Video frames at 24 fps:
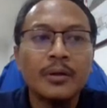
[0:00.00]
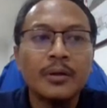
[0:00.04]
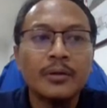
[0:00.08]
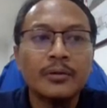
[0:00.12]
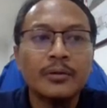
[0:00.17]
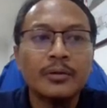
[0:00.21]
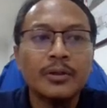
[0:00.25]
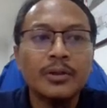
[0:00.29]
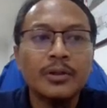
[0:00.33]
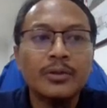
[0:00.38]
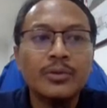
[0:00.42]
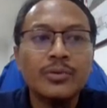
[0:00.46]

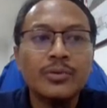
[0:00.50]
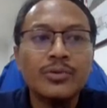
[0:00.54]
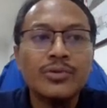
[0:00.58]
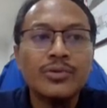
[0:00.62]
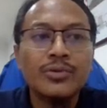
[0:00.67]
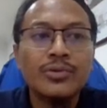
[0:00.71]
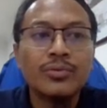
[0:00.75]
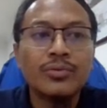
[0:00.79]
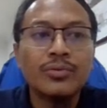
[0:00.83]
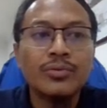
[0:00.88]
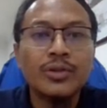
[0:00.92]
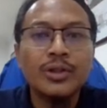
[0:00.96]
reduce
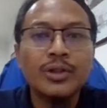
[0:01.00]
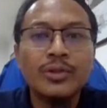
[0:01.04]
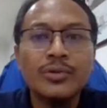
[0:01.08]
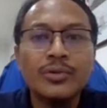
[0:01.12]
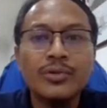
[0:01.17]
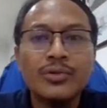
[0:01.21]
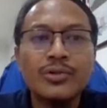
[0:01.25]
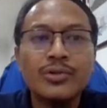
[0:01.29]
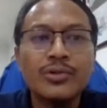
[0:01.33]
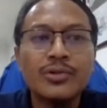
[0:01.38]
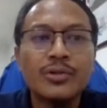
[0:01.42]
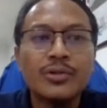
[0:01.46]

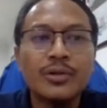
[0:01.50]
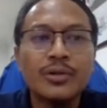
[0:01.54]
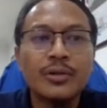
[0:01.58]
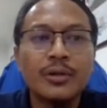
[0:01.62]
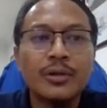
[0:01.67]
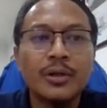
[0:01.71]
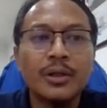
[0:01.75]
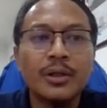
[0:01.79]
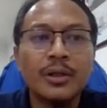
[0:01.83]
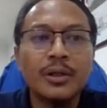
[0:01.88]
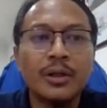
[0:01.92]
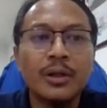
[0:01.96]

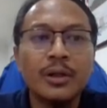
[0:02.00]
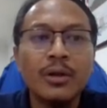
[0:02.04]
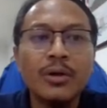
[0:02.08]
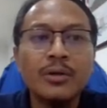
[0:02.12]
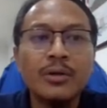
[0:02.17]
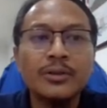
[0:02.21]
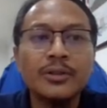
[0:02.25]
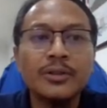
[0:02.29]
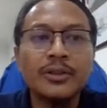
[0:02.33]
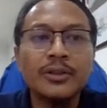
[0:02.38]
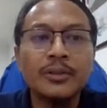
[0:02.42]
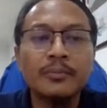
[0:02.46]
the
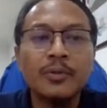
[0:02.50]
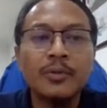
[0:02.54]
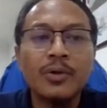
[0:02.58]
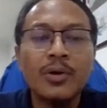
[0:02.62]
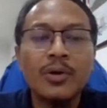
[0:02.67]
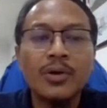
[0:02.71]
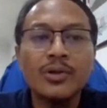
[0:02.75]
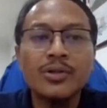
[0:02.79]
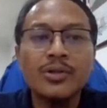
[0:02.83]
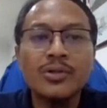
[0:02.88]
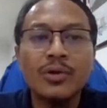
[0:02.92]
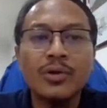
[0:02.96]
long-term
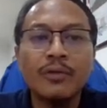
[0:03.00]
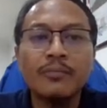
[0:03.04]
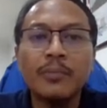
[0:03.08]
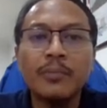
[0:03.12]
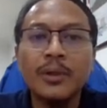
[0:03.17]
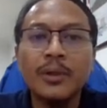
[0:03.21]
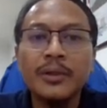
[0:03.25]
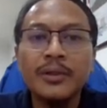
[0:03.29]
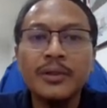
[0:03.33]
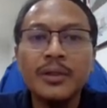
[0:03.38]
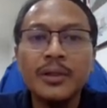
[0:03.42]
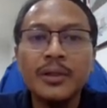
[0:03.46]
cost of
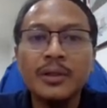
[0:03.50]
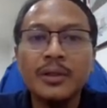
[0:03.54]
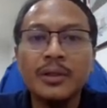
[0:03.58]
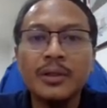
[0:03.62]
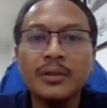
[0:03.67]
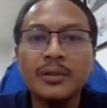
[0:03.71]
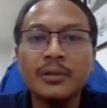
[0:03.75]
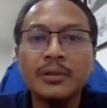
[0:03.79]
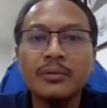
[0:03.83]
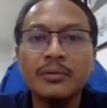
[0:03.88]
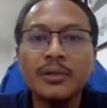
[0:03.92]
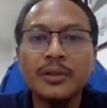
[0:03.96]
building
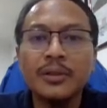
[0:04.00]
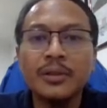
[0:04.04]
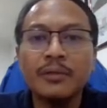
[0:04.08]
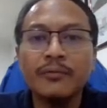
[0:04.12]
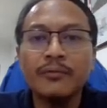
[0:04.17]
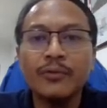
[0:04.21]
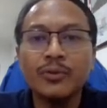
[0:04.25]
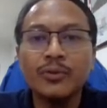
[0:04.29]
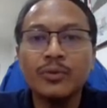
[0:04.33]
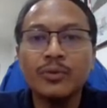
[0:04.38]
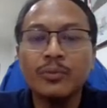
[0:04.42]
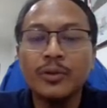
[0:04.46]
integrated
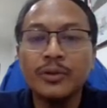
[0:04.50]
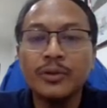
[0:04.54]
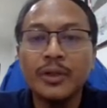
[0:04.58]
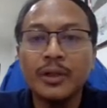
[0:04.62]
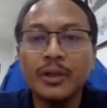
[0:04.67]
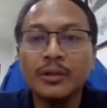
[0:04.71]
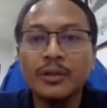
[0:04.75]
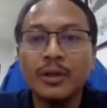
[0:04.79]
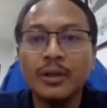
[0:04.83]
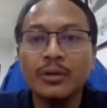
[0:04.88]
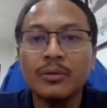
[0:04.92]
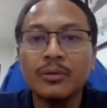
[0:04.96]
photovoltaic
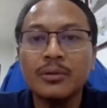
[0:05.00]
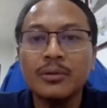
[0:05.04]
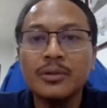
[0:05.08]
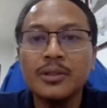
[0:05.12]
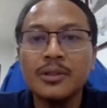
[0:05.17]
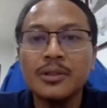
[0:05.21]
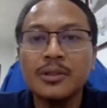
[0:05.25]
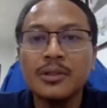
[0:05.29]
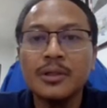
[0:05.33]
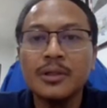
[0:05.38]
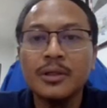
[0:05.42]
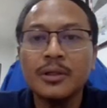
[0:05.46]

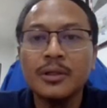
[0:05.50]
technologies